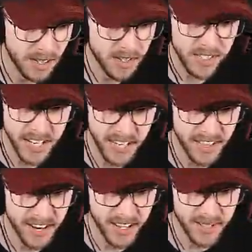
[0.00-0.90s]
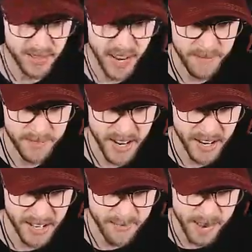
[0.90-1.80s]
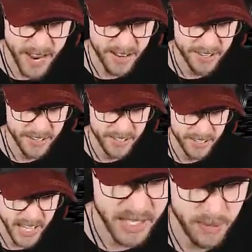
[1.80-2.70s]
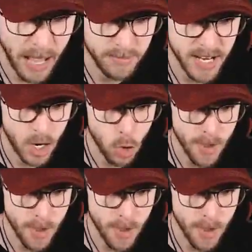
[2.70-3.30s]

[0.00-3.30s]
You stay there. That's what I'm talking about. That's what I'm Taco